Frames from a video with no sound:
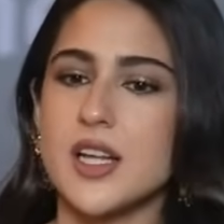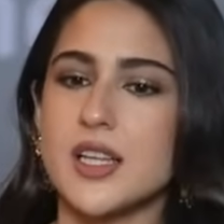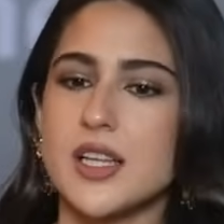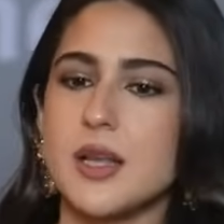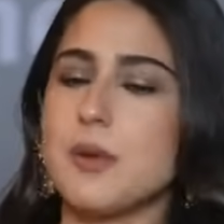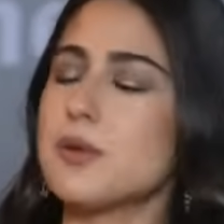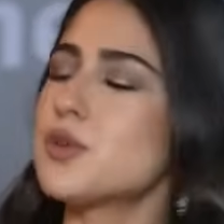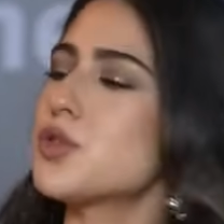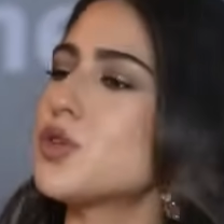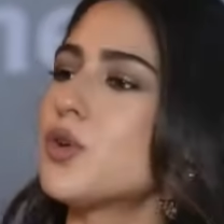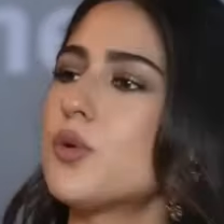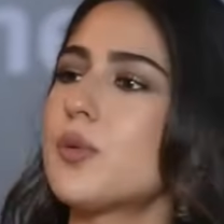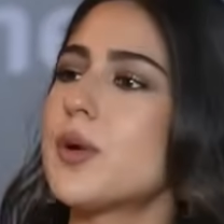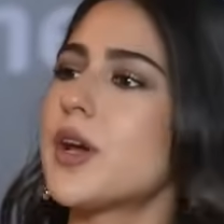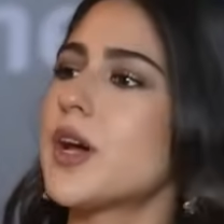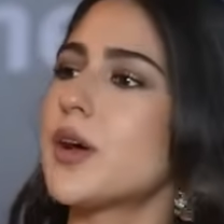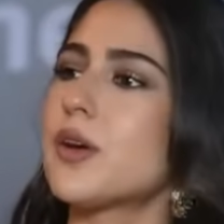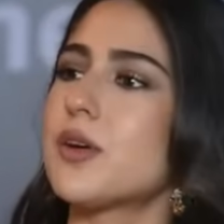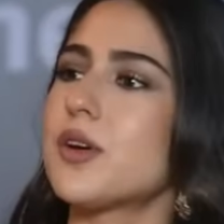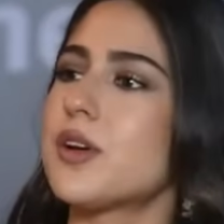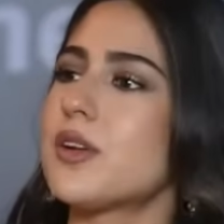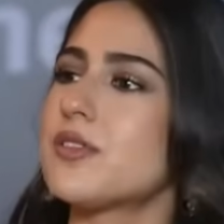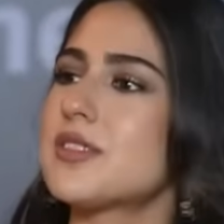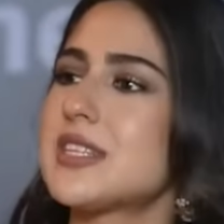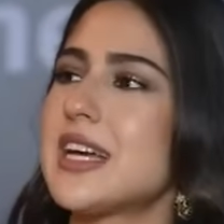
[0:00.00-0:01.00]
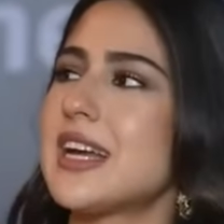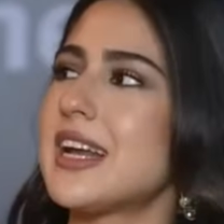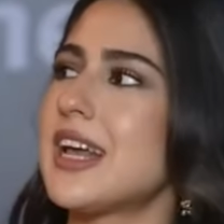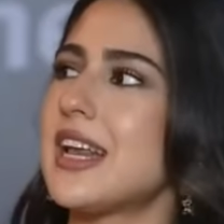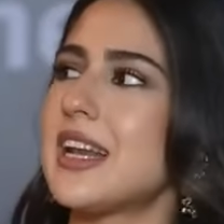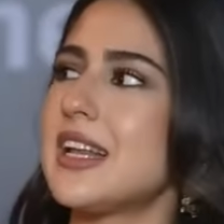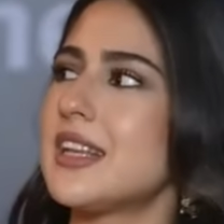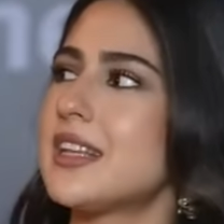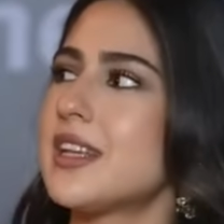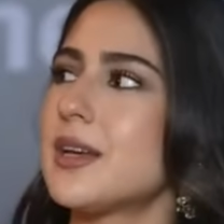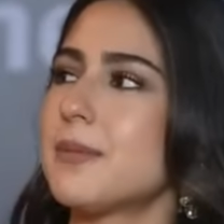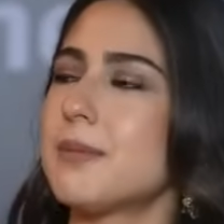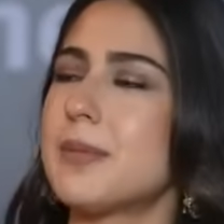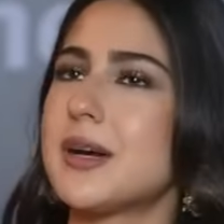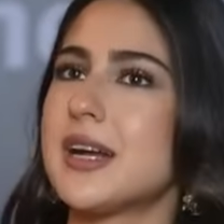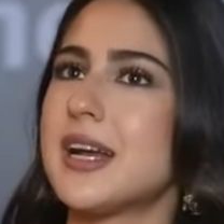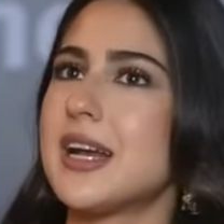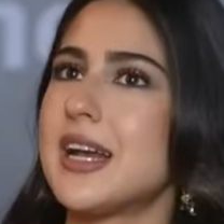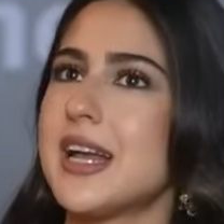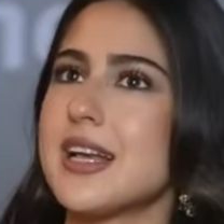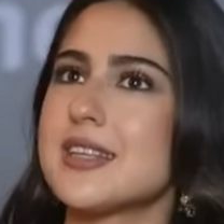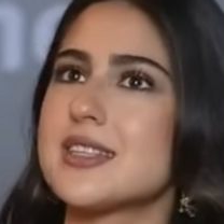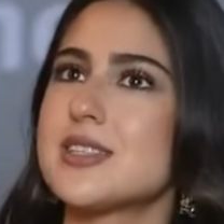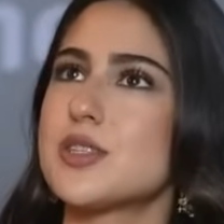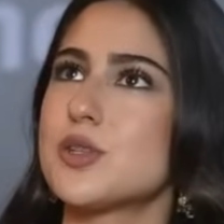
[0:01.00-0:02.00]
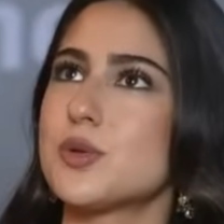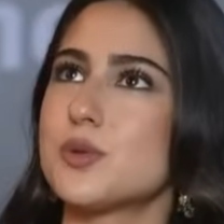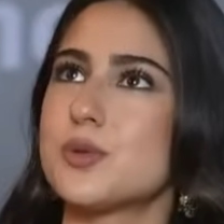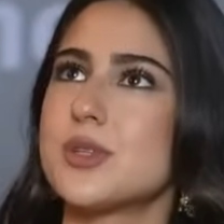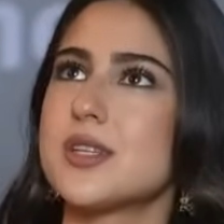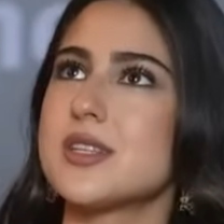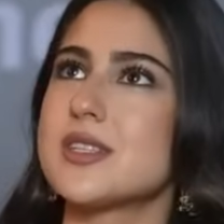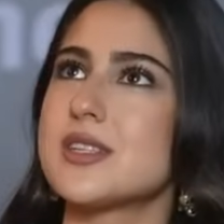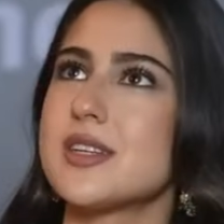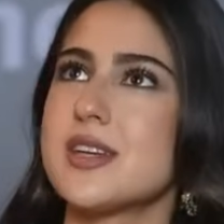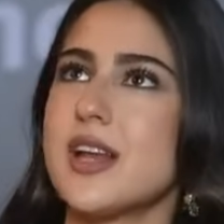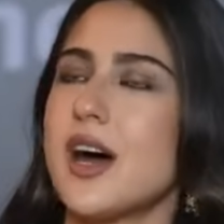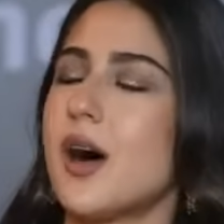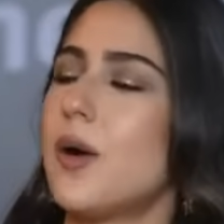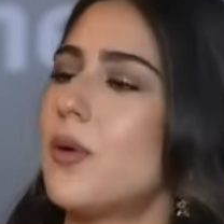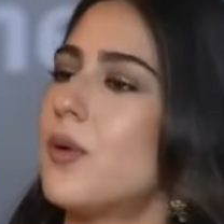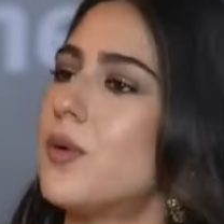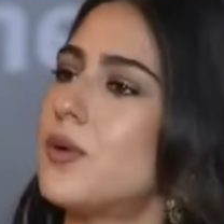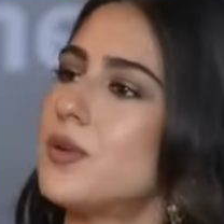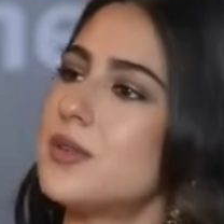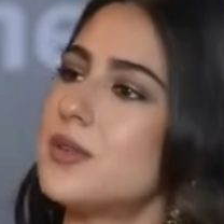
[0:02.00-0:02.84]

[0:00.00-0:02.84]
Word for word: there was no way I could have said anything but let's do this now.